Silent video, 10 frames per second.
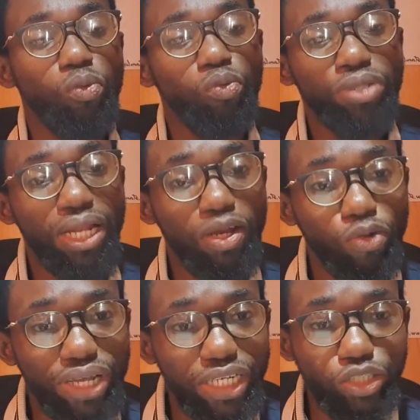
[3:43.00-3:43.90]
the
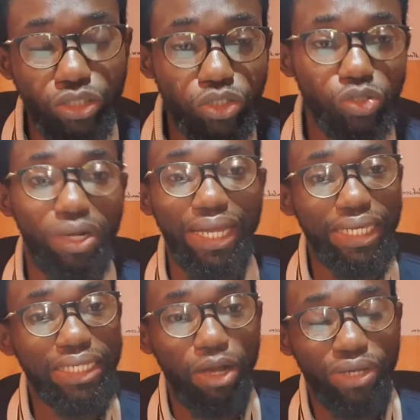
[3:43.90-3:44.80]
location you are
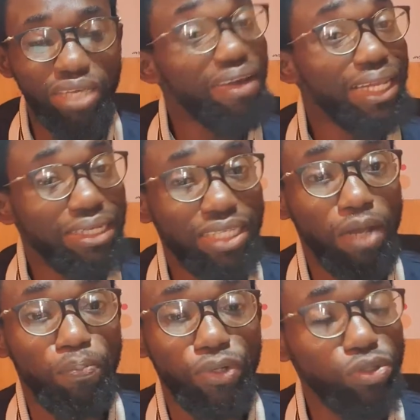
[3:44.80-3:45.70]
in. I'll give an example.